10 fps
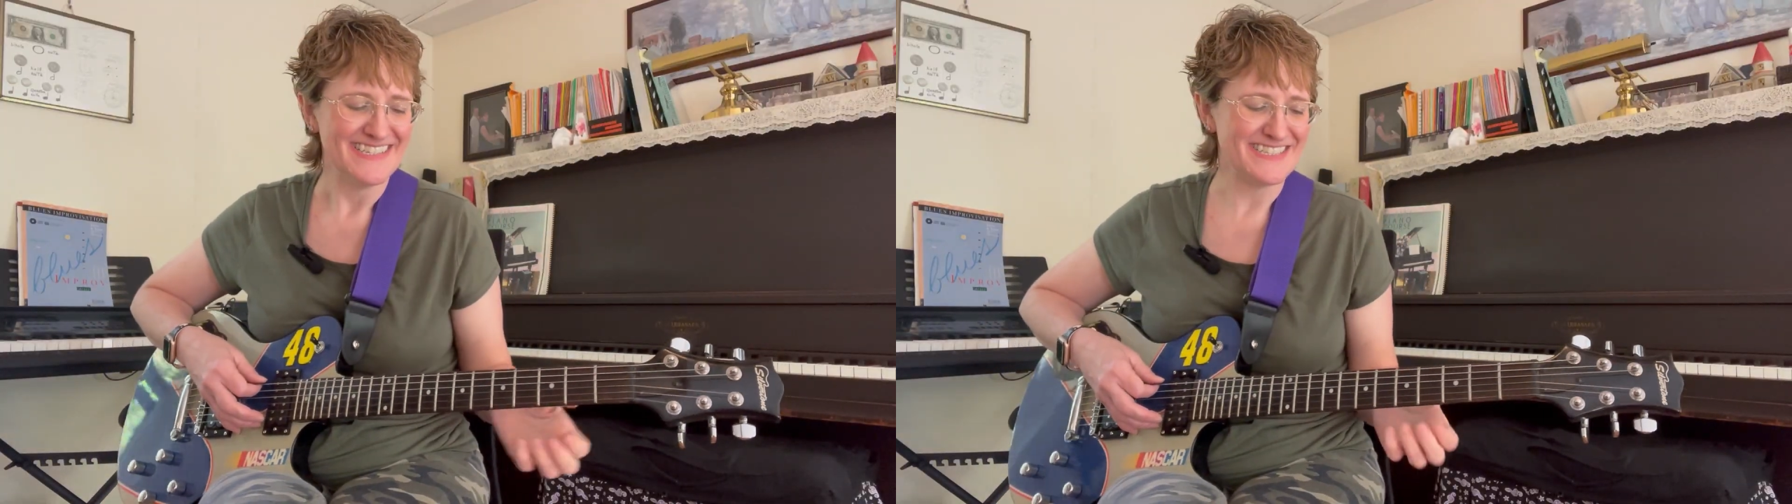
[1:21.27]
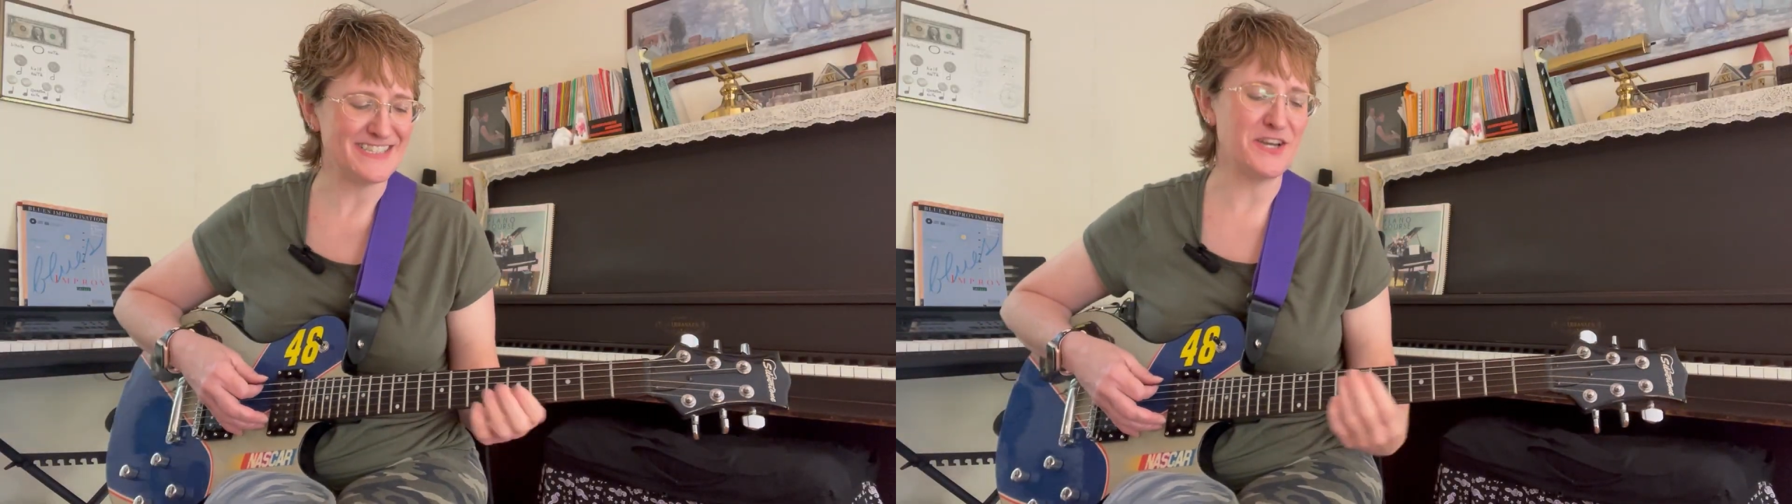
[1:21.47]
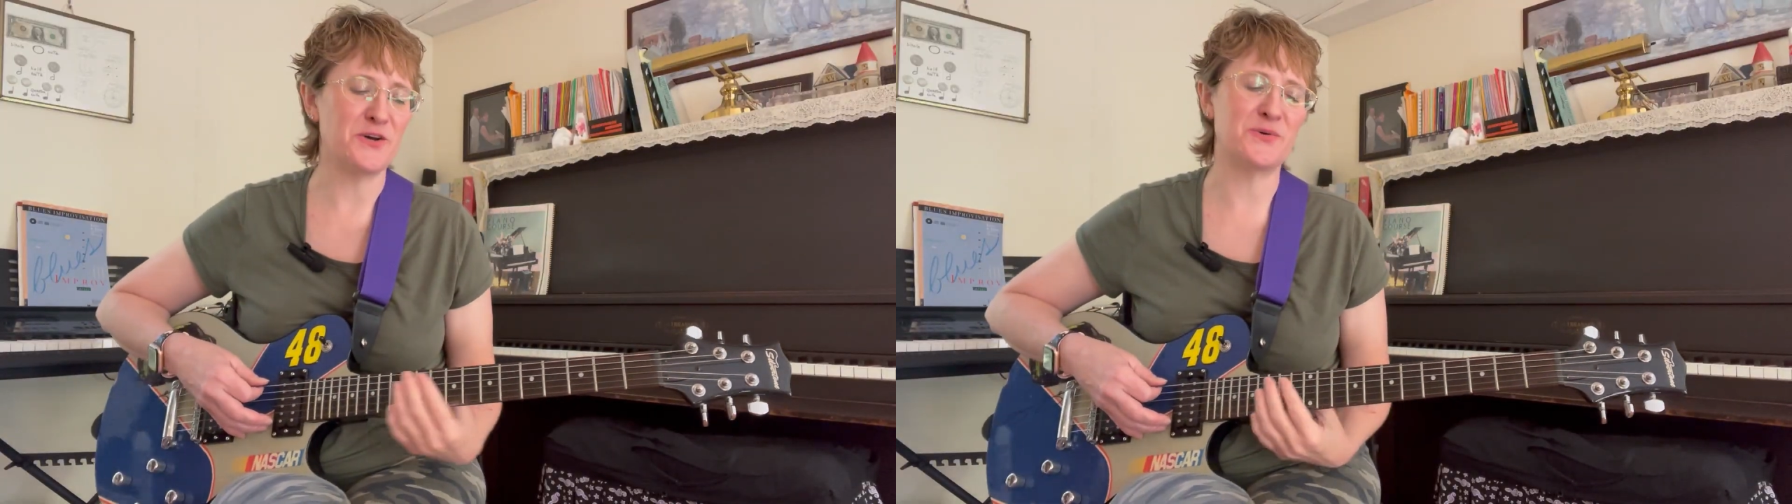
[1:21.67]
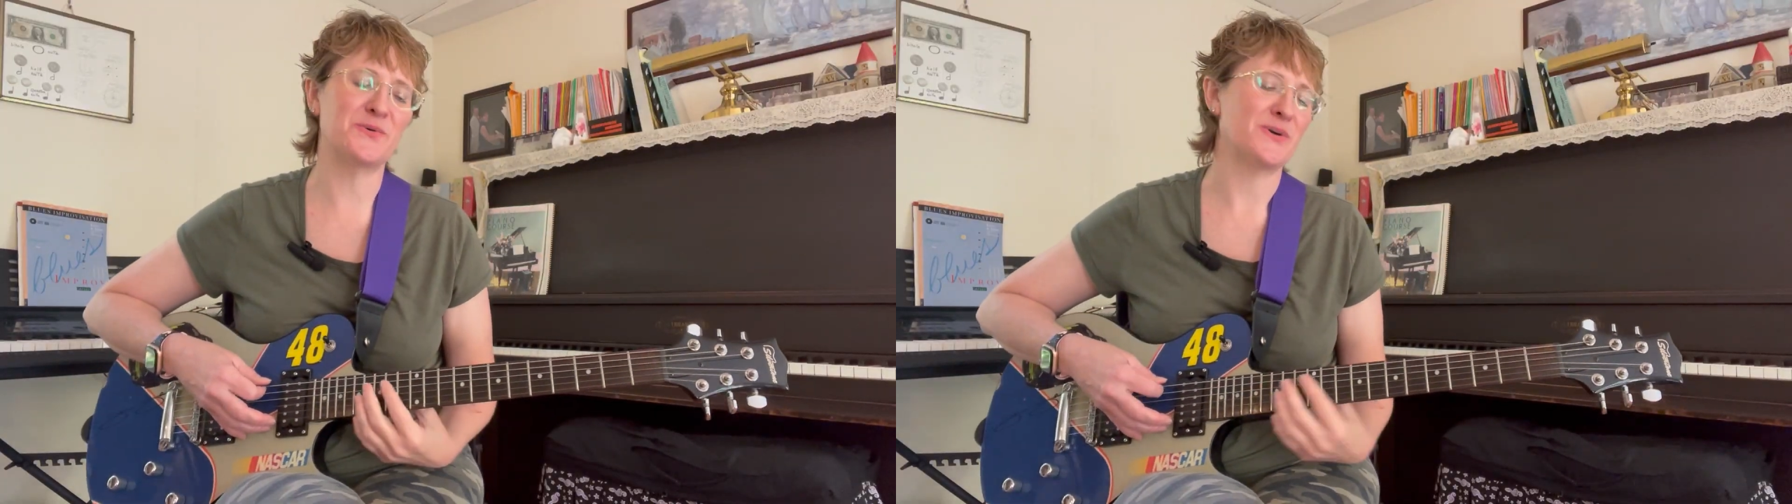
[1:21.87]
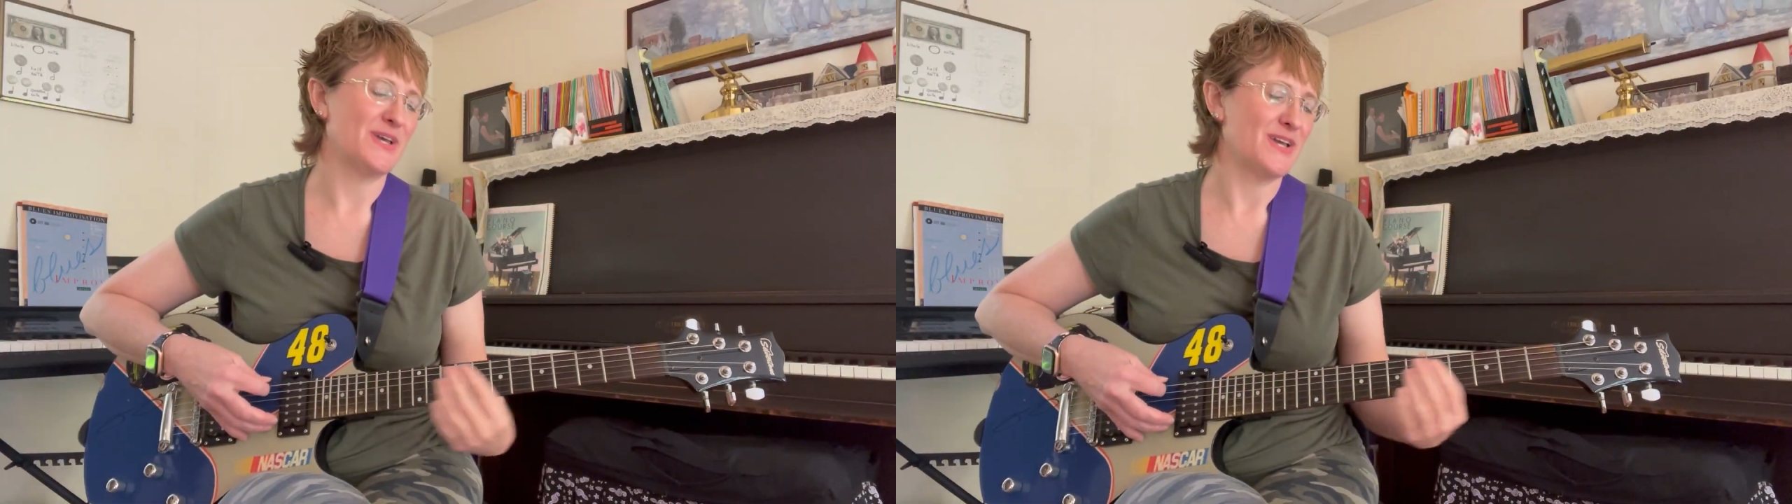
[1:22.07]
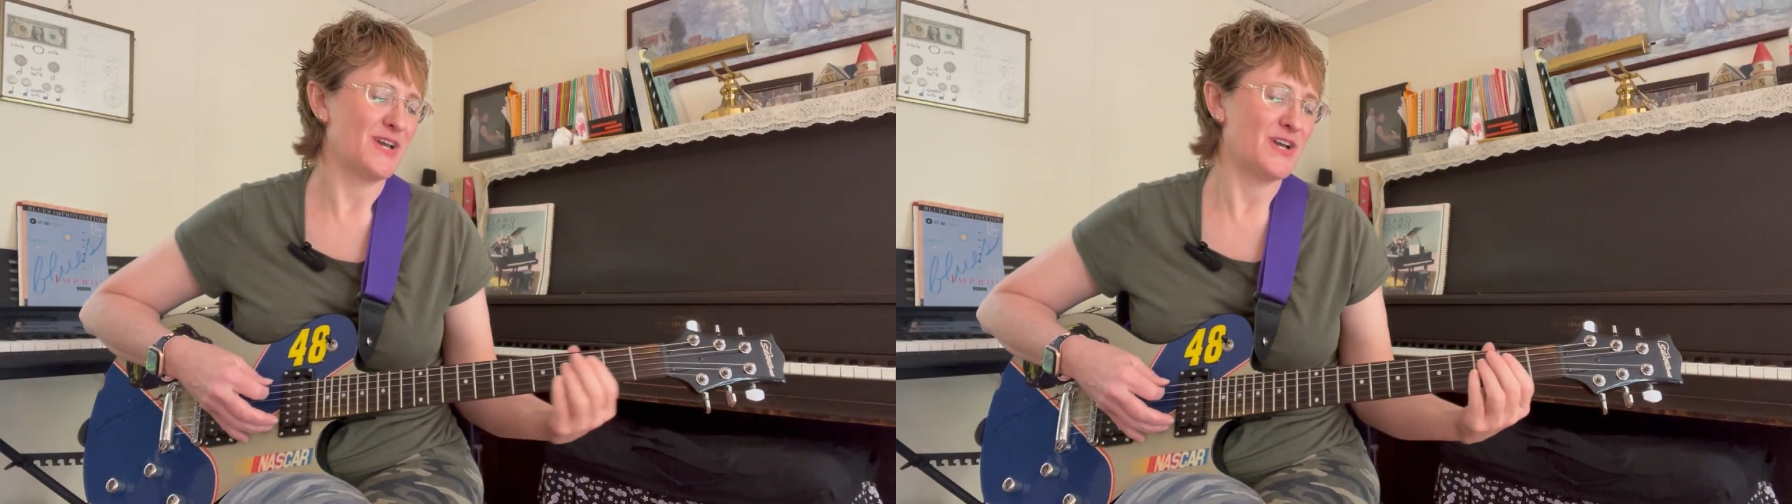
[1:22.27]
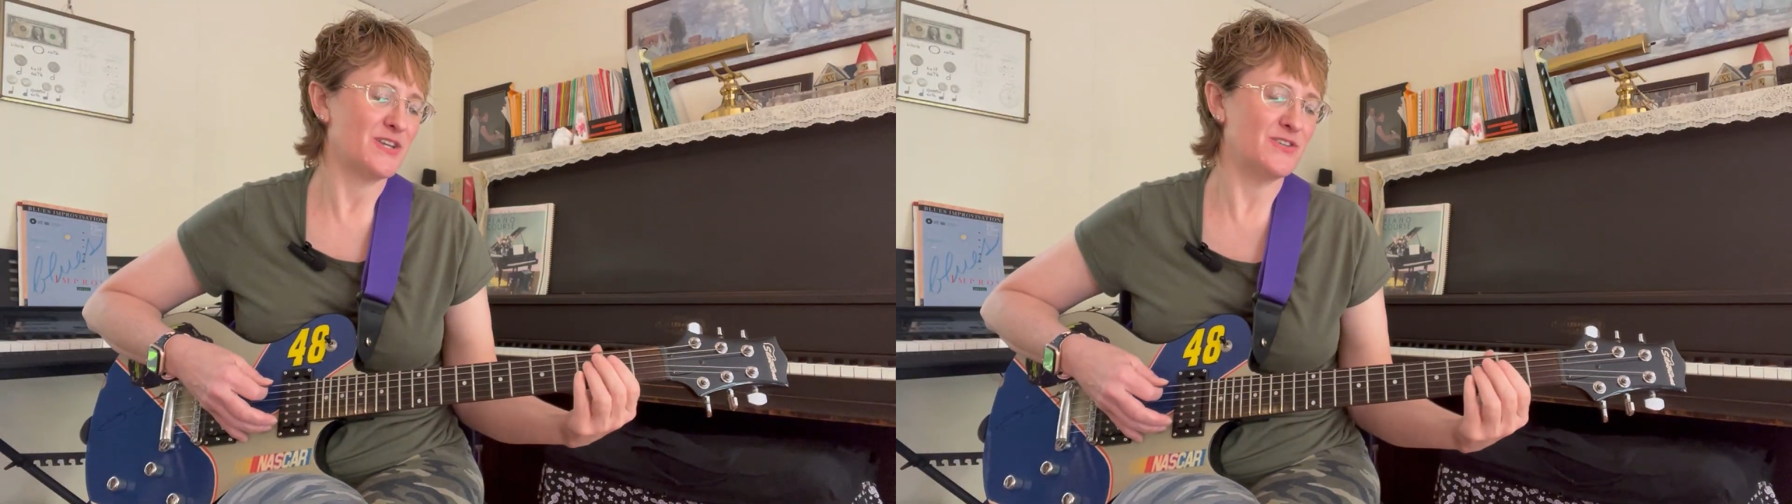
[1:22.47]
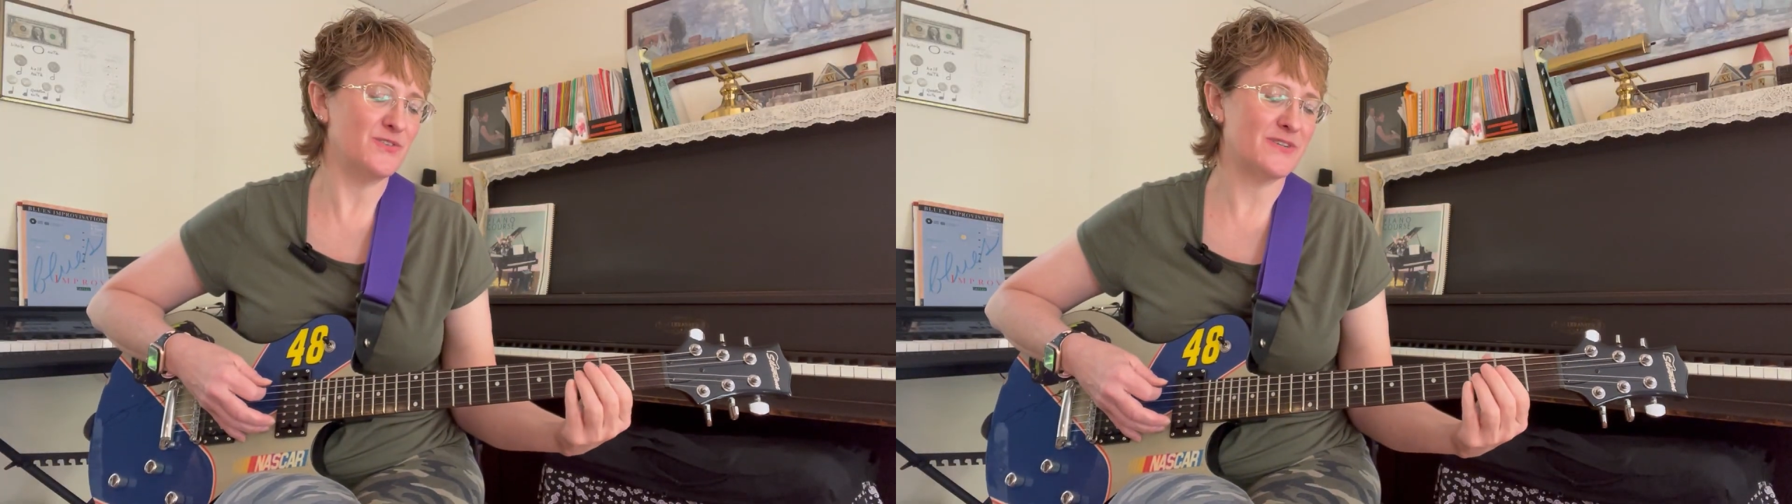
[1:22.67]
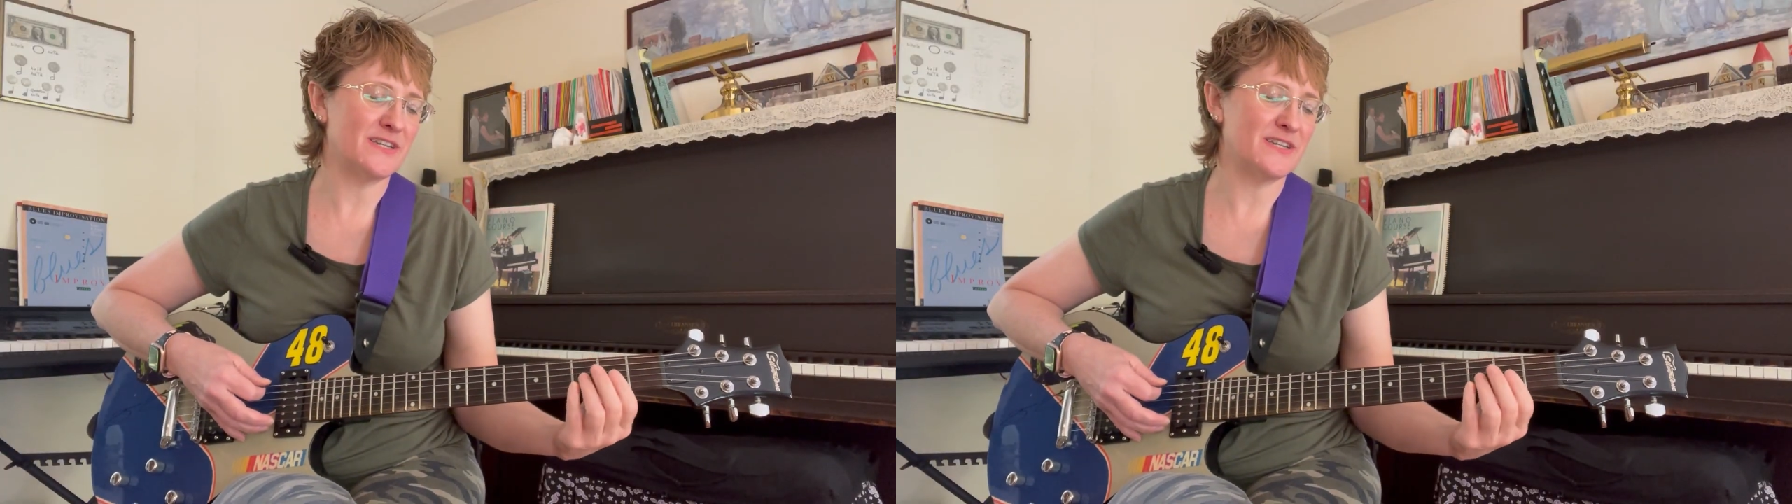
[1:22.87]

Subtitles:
So you